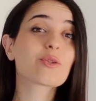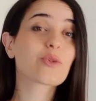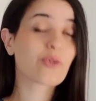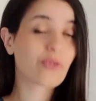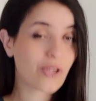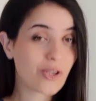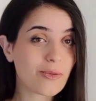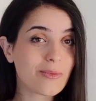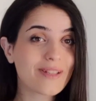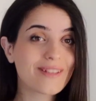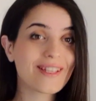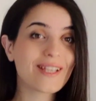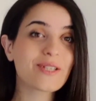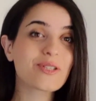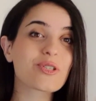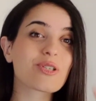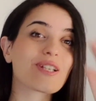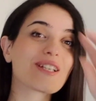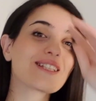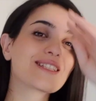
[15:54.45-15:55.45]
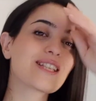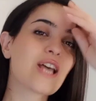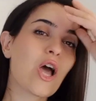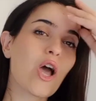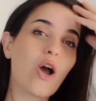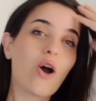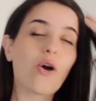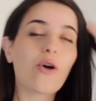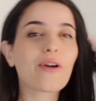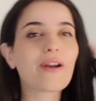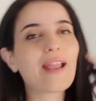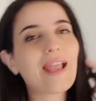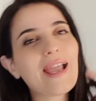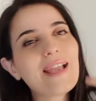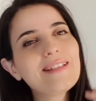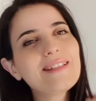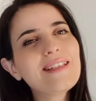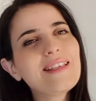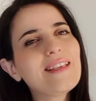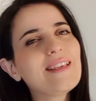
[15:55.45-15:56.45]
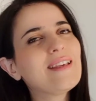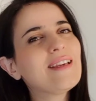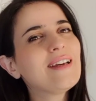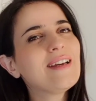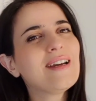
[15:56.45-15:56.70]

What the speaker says: recommendations, or any,